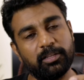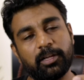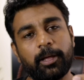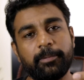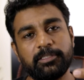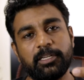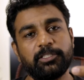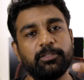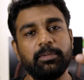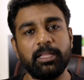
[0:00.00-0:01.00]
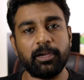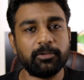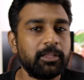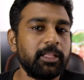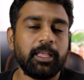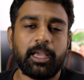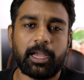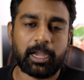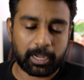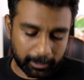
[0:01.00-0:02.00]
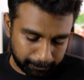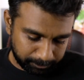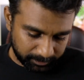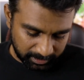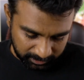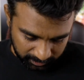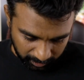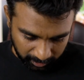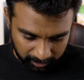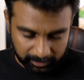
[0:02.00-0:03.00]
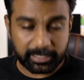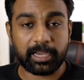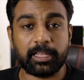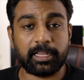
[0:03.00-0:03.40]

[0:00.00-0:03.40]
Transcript: in the comment section below. So yeah,